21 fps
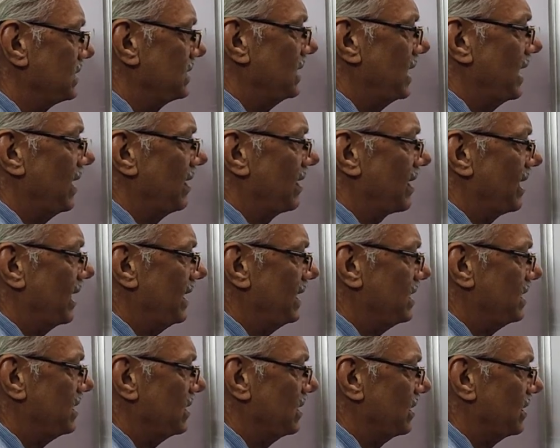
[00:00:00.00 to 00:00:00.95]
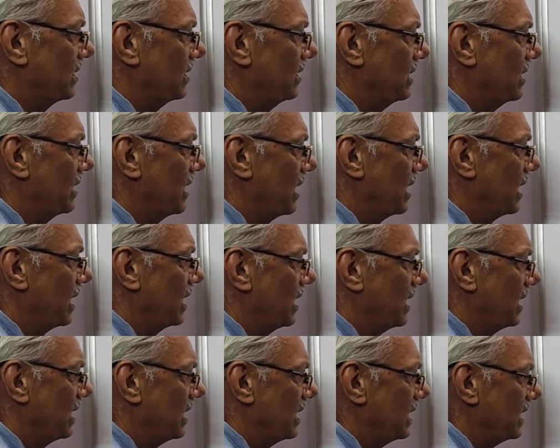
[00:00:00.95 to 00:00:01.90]
write here
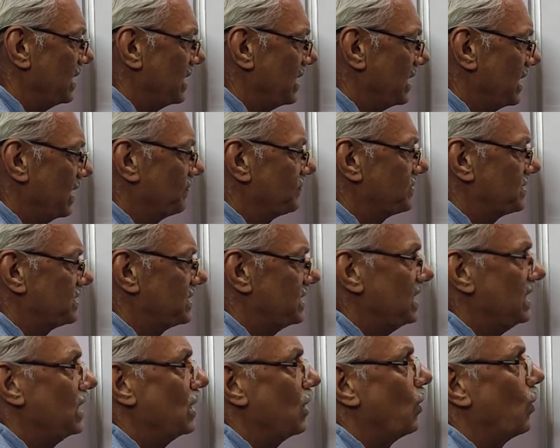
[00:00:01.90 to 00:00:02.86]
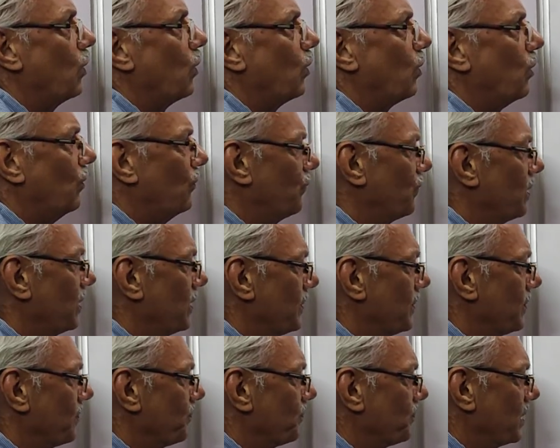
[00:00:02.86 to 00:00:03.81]
fc of,
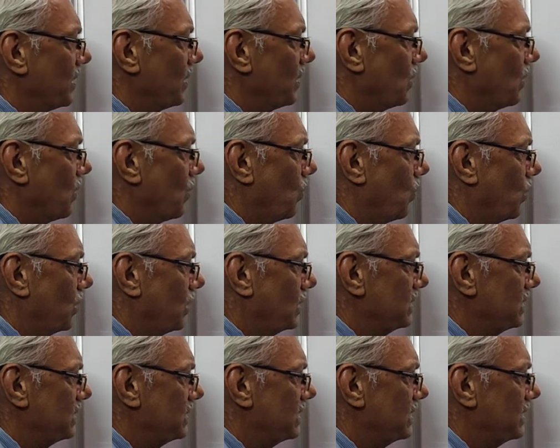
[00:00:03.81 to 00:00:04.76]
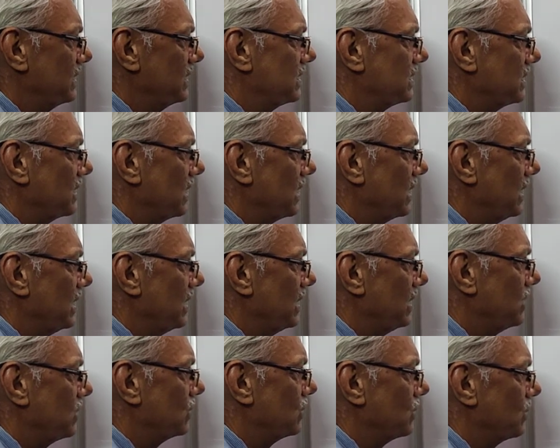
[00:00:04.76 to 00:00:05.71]
what is this,
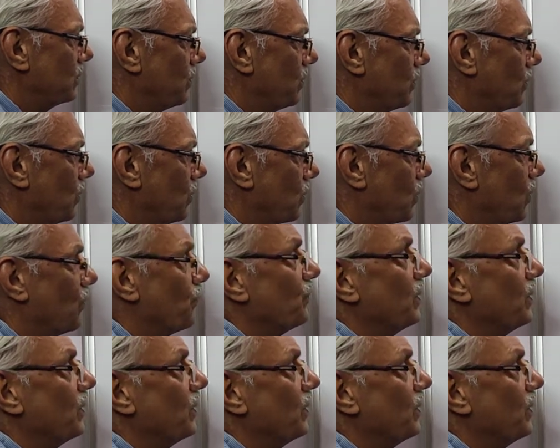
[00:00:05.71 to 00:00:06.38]
e to the power